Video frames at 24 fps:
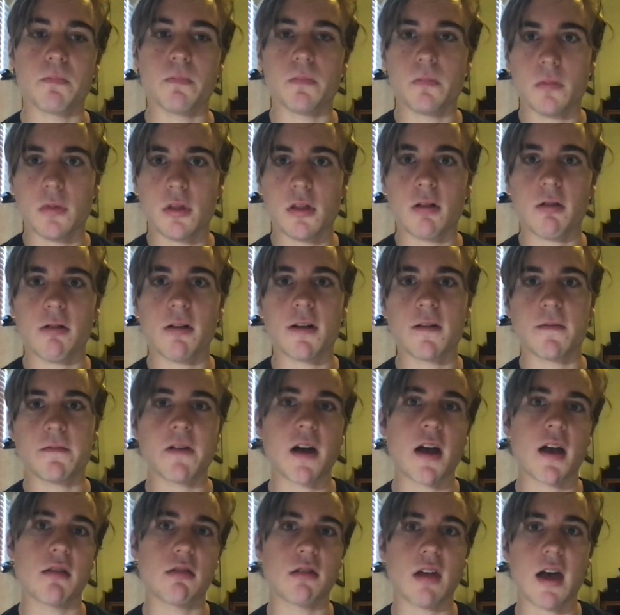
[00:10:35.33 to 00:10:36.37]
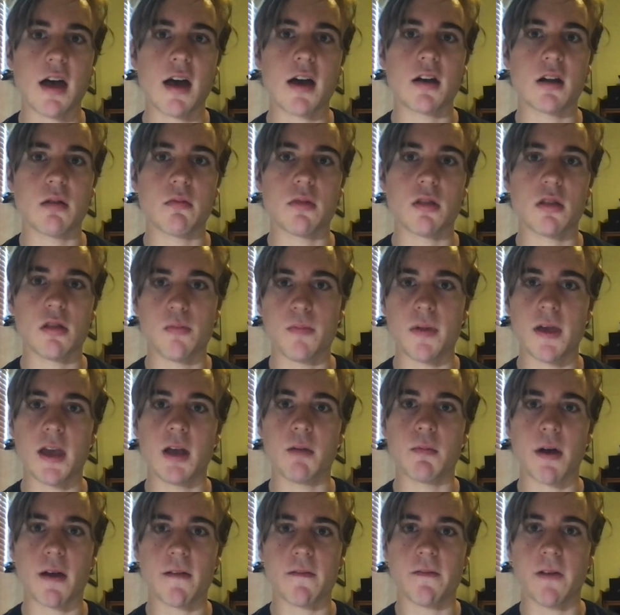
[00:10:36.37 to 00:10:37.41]
solidifies Adam as being
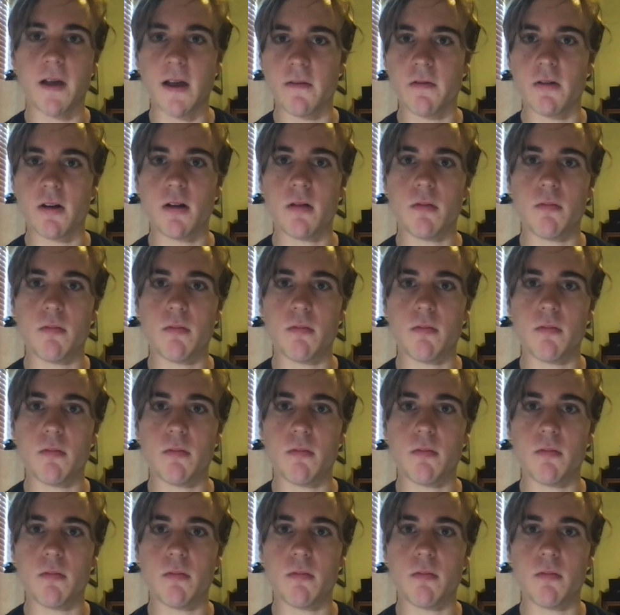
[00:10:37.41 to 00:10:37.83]
my favorite